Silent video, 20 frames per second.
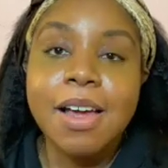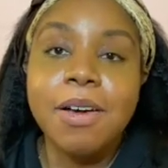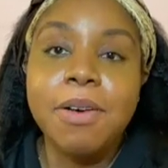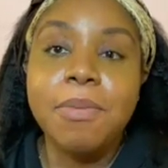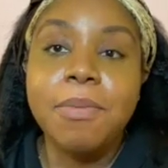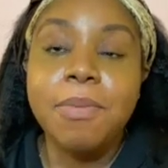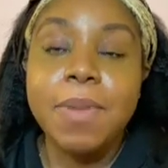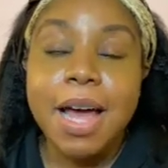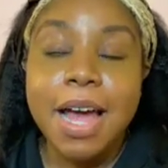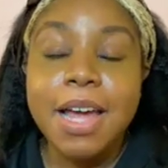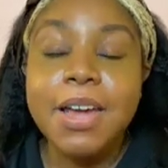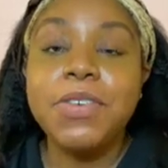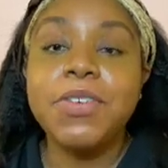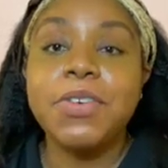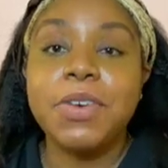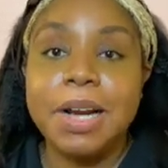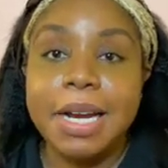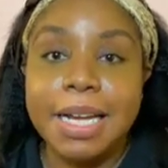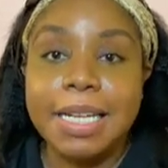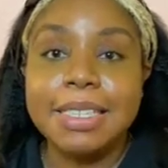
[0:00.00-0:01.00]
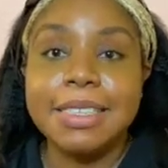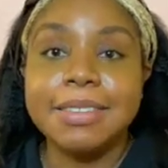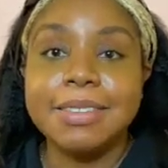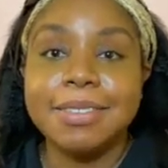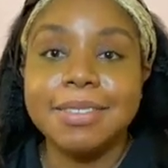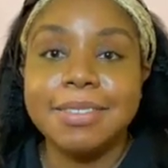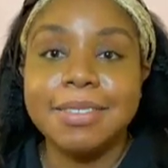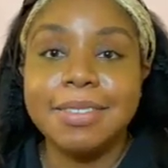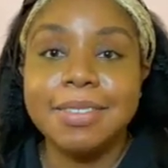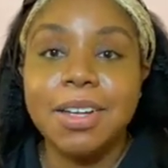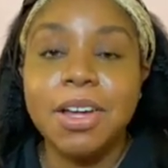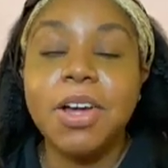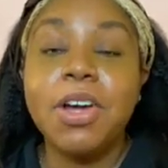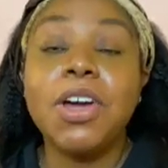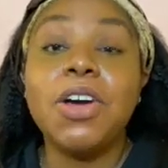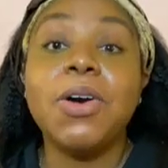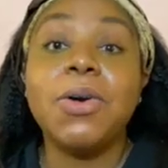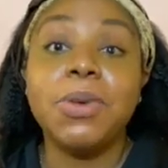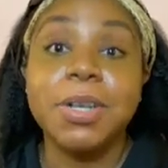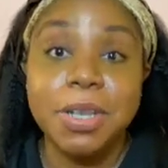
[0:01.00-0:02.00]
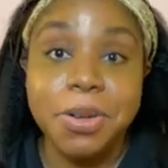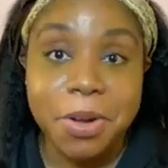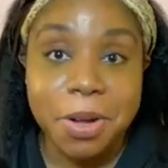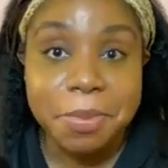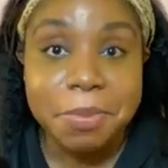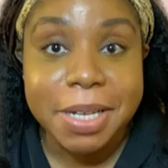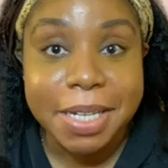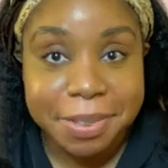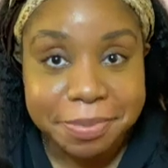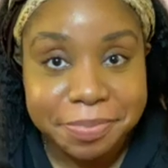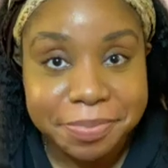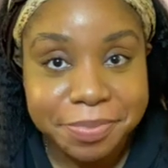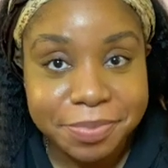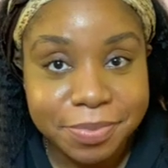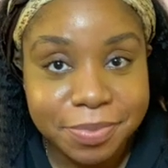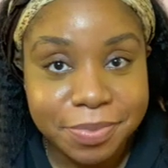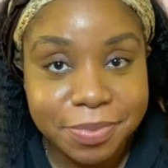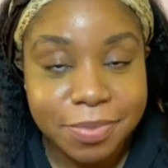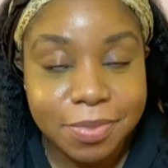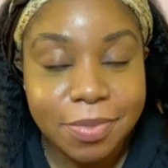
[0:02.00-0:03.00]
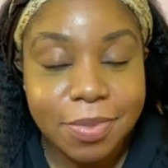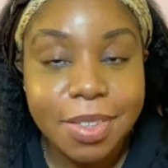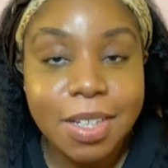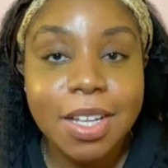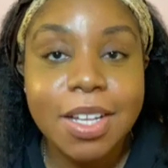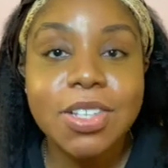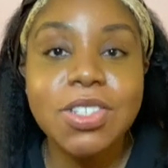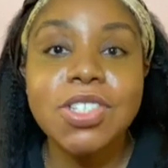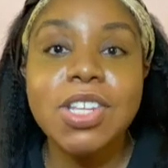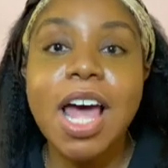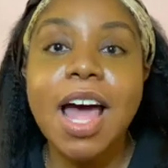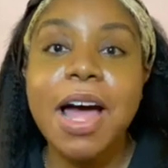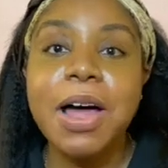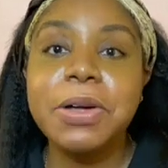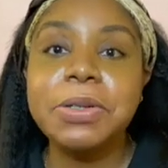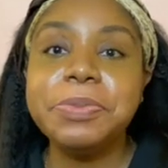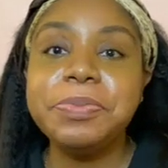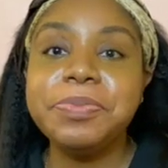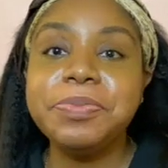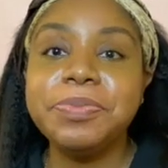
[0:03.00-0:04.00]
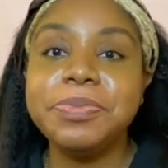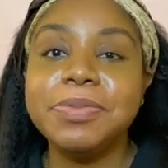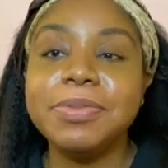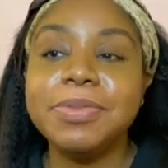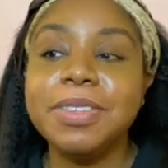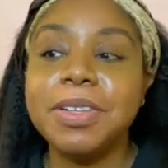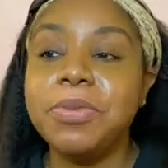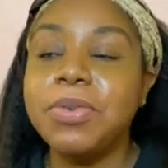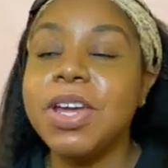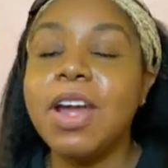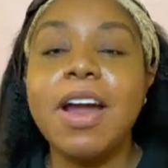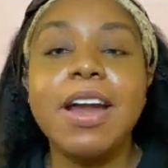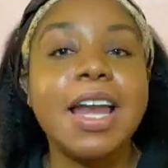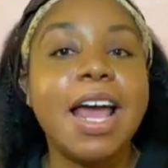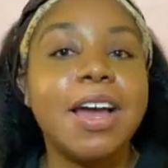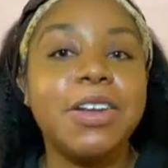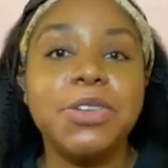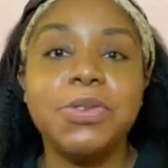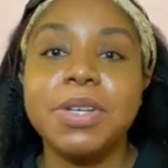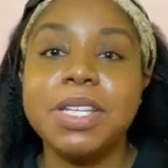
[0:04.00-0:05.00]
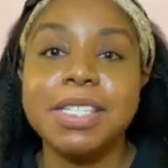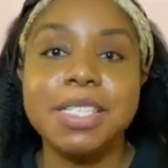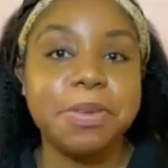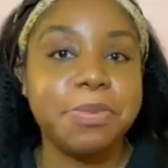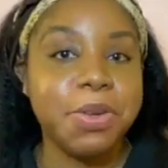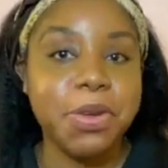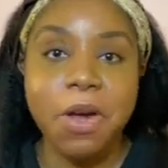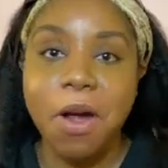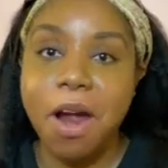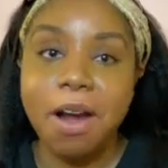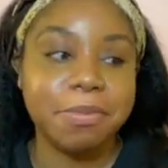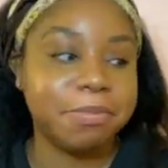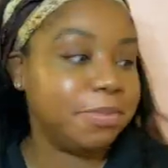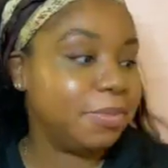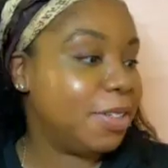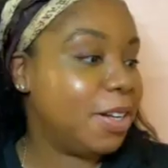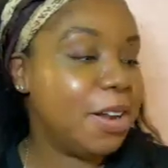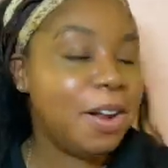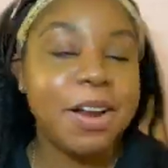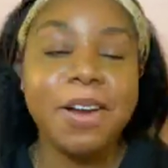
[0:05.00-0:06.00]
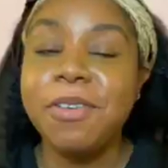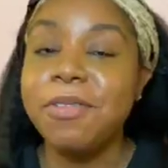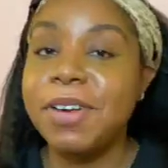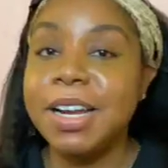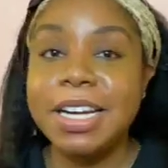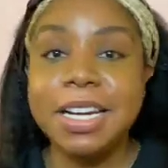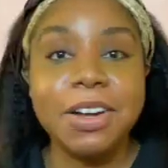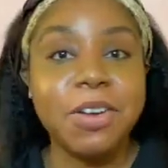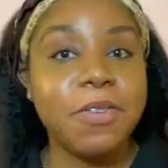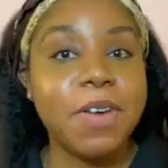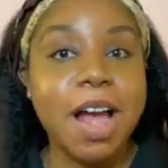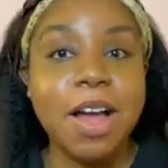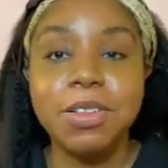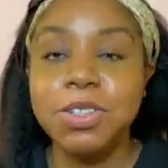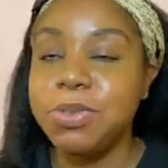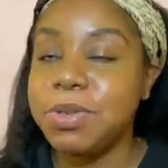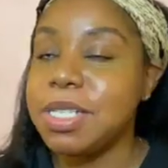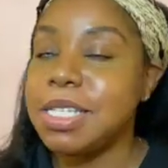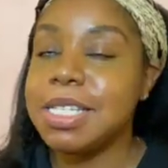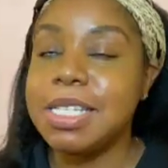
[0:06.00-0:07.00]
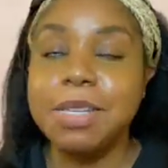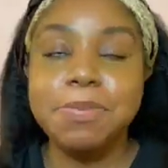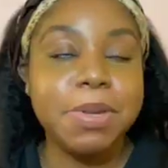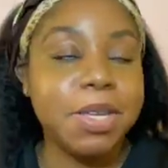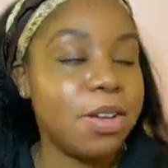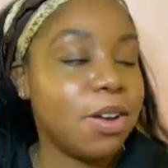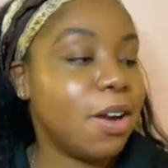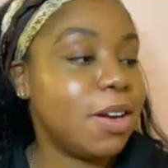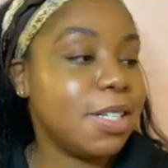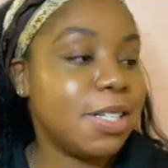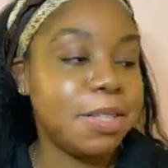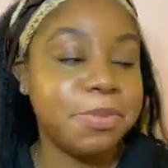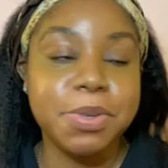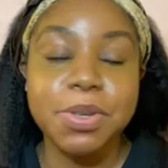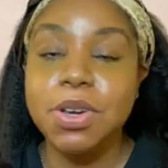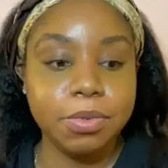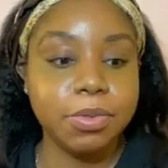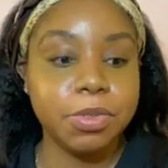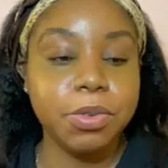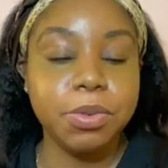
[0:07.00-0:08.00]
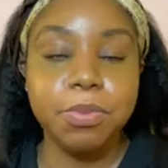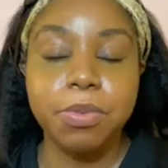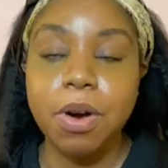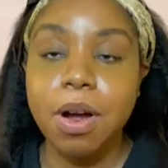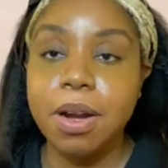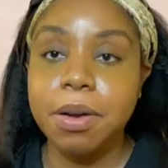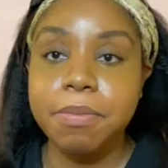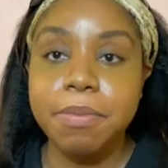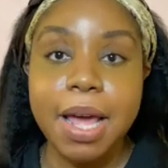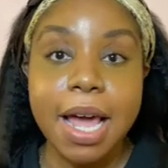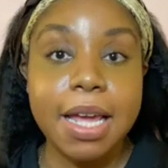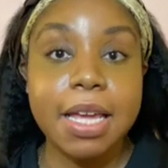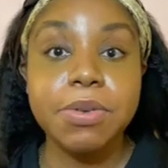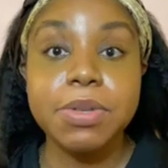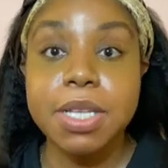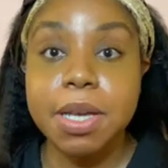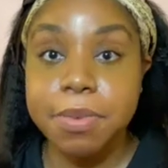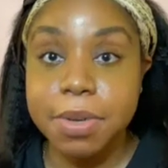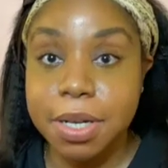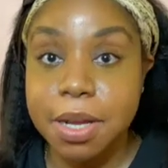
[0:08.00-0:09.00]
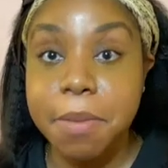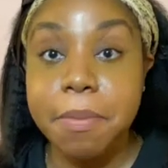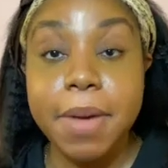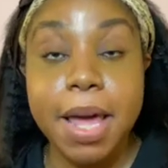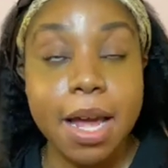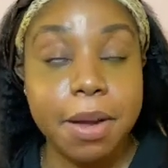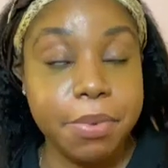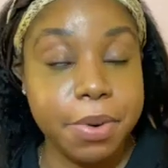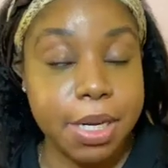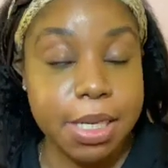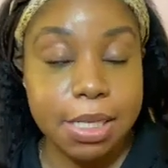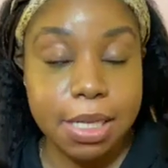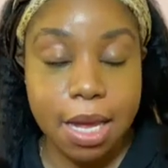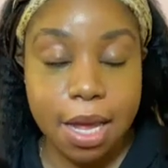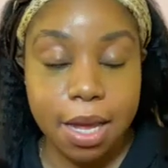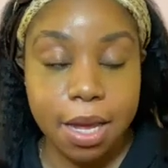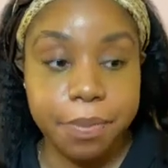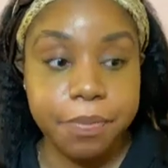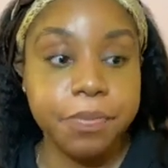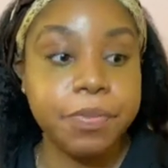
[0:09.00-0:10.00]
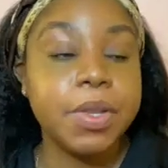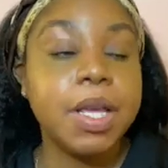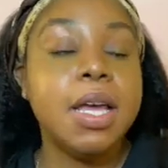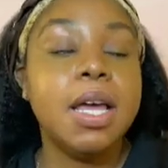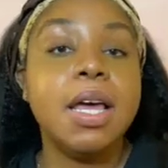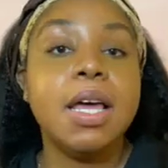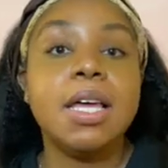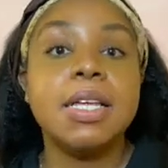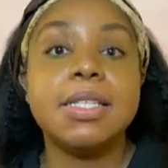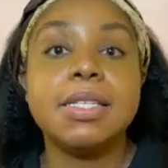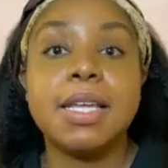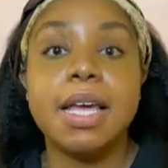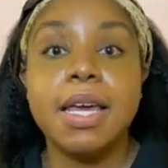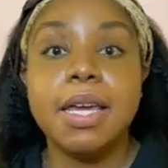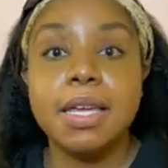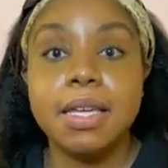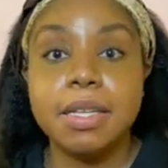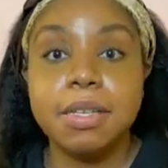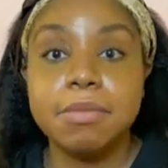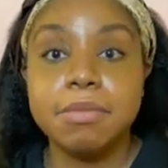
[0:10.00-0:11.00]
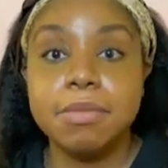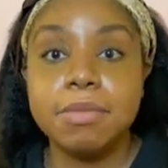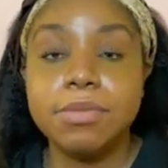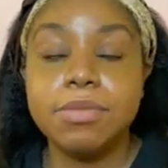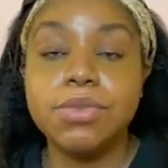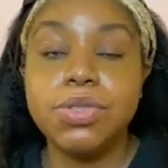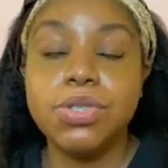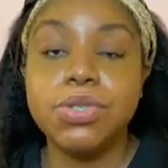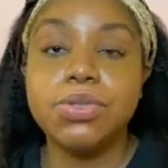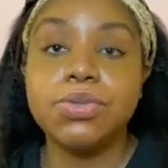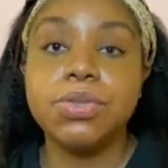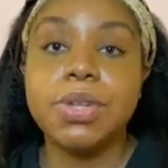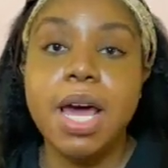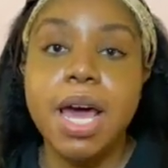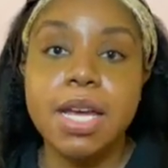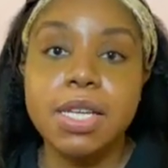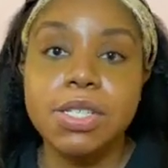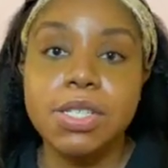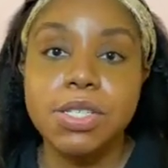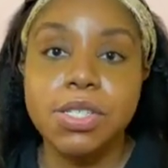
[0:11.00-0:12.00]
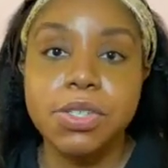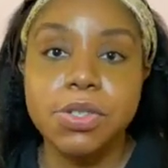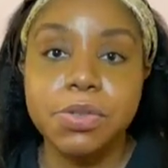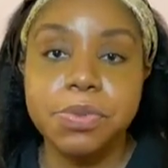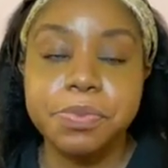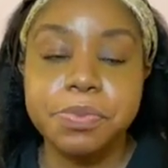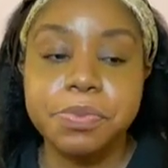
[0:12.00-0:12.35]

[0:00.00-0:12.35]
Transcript: My friend coded on me. So we are now doing CPR. Running around doing CPR. Brought him back. He was able to come back, praise God. Sent him to the ICU.